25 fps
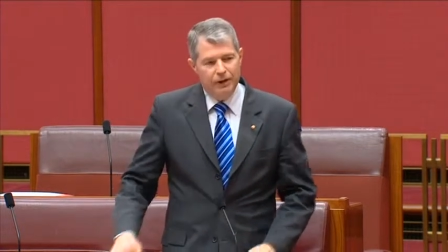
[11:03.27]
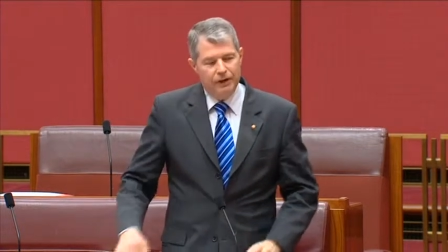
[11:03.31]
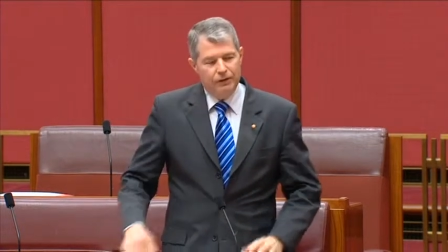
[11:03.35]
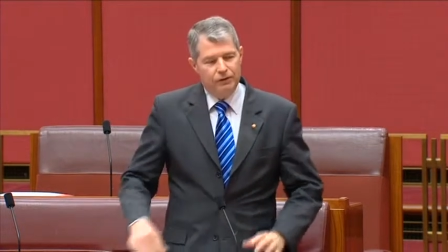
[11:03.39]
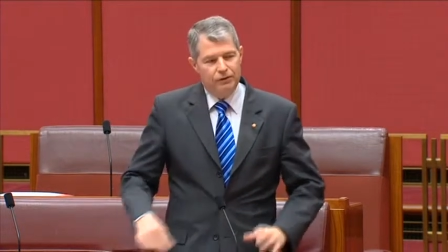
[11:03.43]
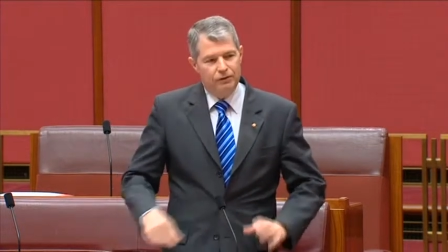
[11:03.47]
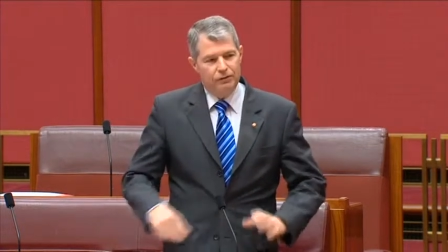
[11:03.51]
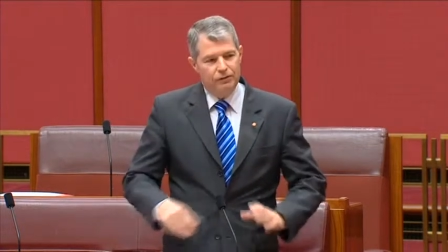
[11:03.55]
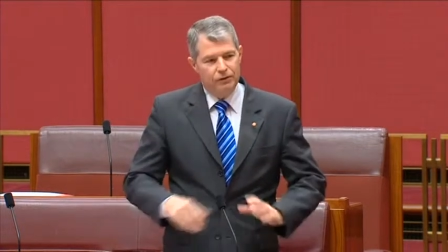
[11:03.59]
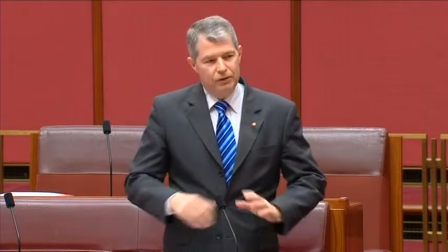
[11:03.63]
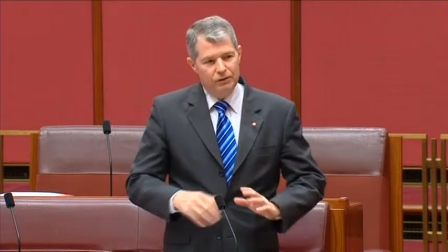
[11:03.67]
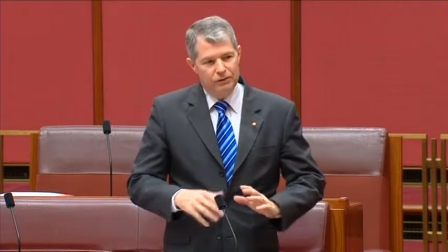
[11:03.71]

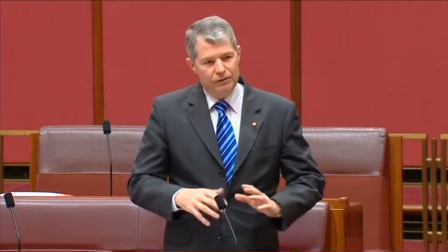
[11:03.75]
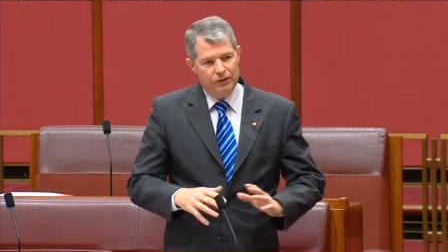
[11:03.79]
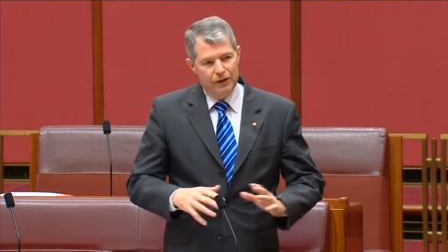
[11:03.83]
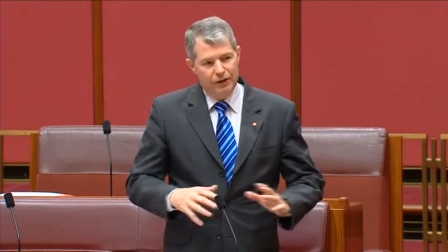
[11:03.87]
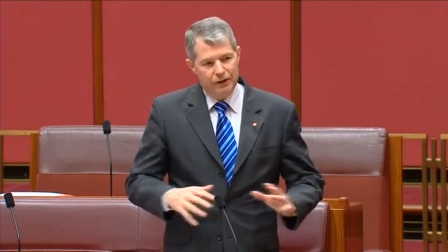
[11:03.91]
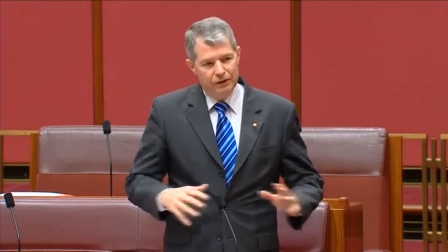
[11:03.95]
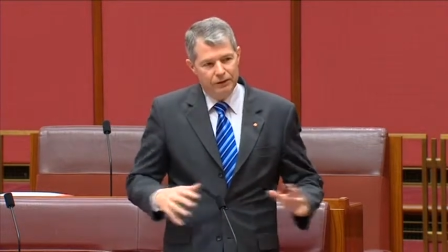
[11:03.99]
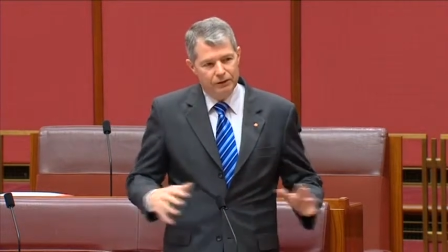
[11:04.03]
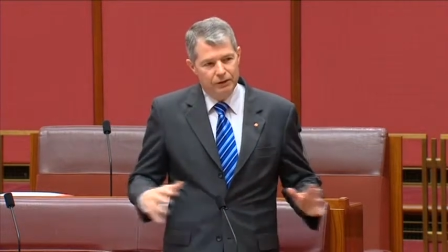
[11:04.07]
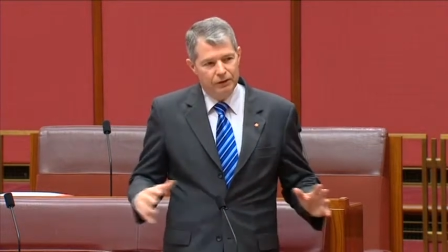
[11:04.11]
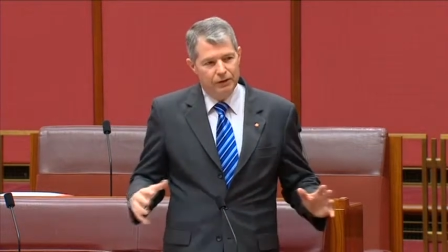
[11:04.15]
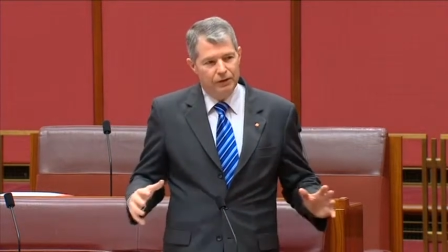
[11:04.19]
as I've just
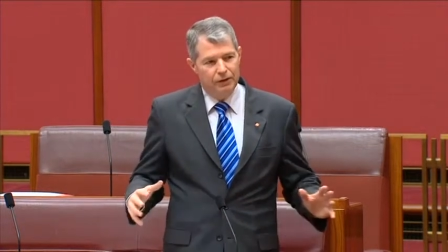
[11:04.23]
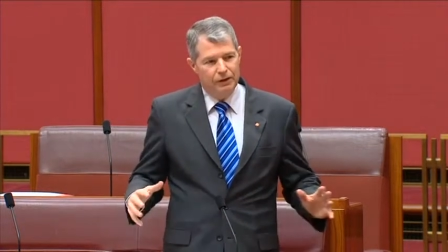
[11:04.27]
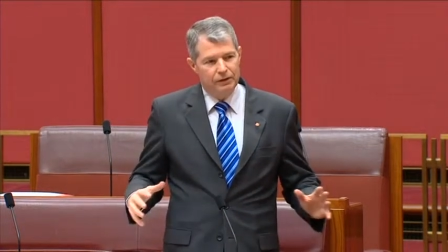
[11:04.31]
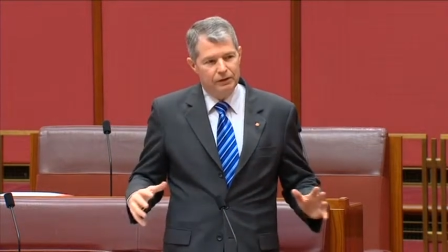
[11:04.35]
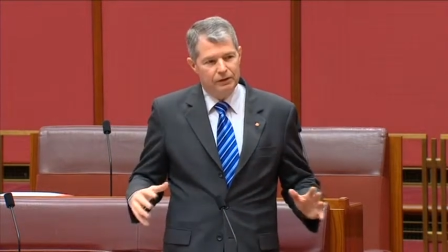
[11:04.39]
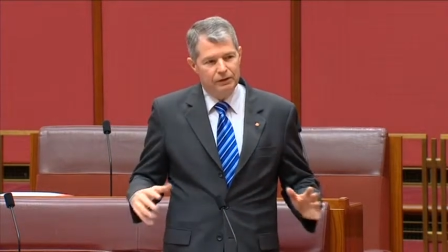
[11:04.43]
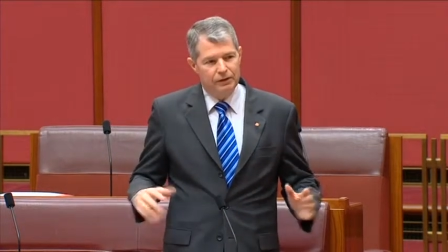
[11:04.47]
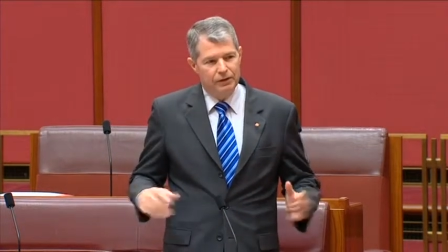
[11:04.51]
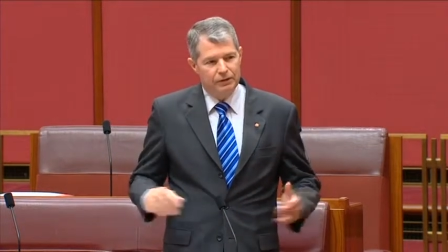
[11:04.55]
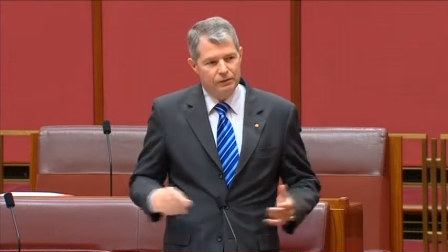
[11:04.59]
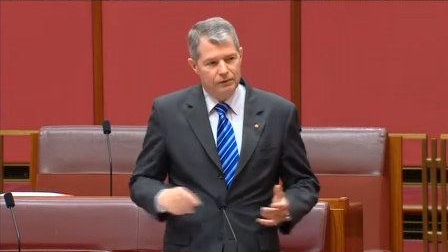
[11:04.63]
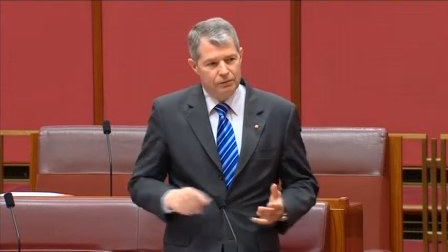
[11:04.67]

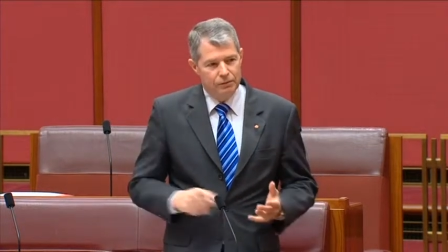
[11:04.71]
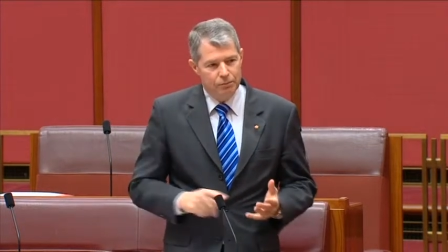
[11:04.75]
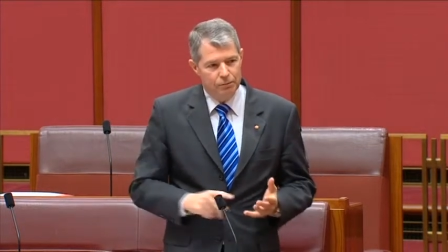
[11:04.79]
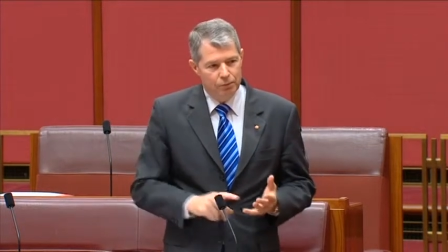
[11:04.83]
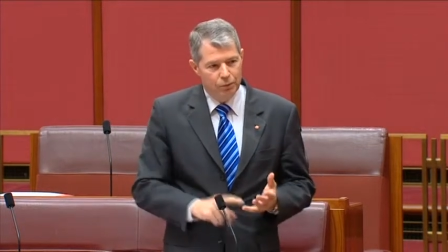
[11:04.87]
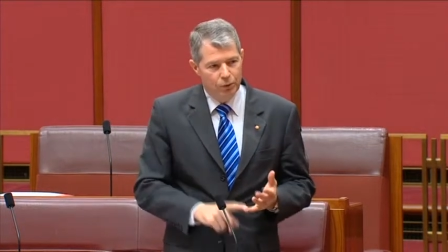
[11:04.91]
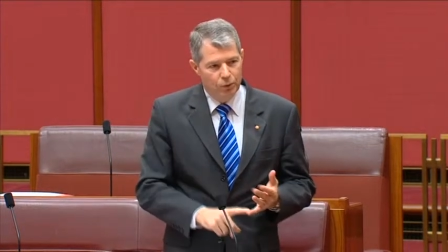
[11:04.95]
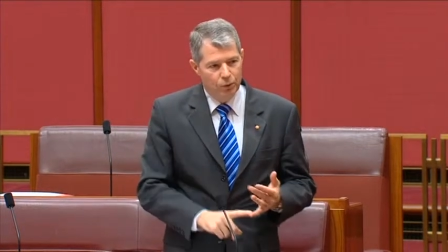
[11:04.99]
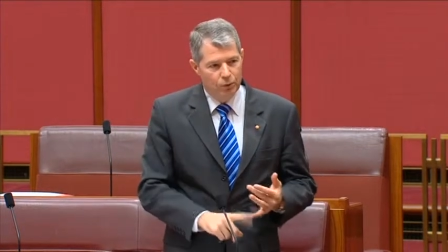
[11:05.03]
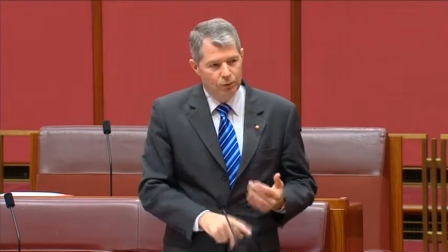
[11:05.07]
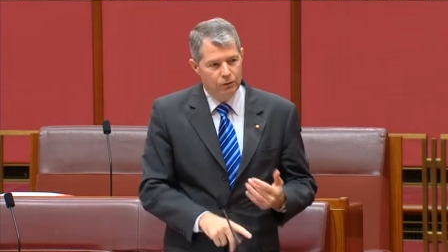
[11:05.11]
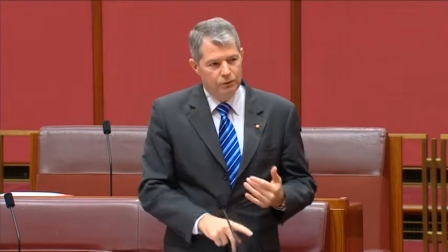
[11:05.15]
outlined, it's
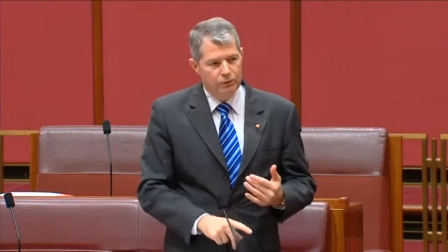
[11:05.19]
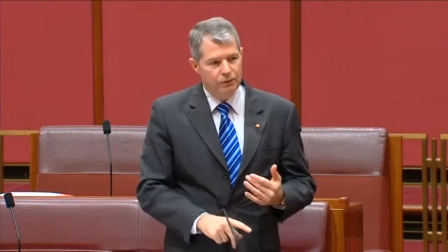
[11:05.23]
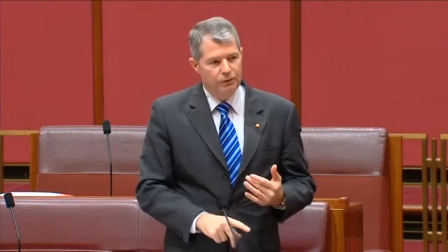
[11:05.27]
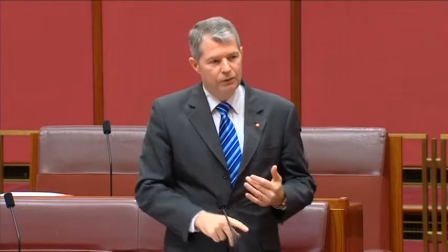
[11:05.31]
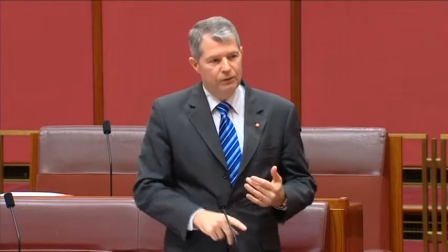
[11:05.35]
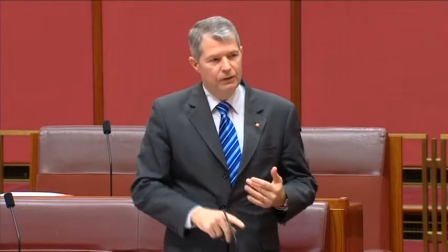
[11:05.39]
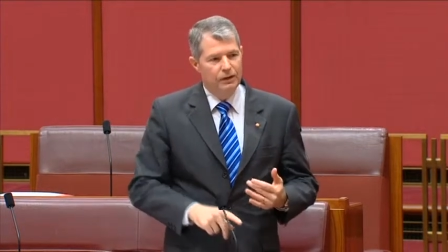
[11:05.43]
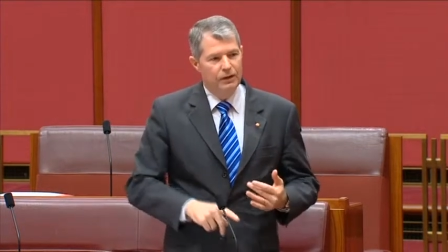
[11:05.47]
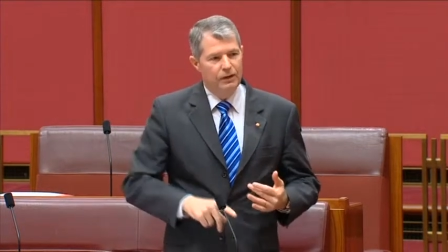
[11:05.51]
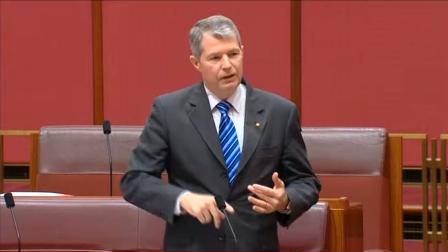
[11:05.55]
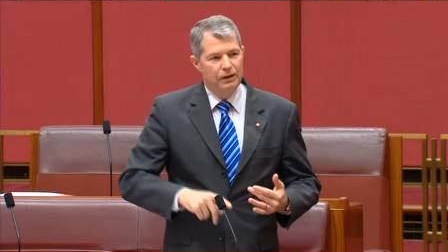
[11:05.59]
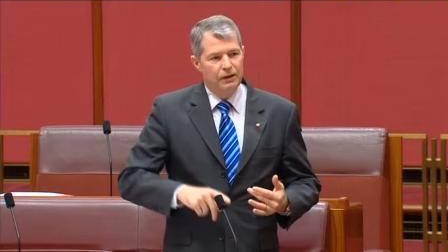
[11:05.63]
important,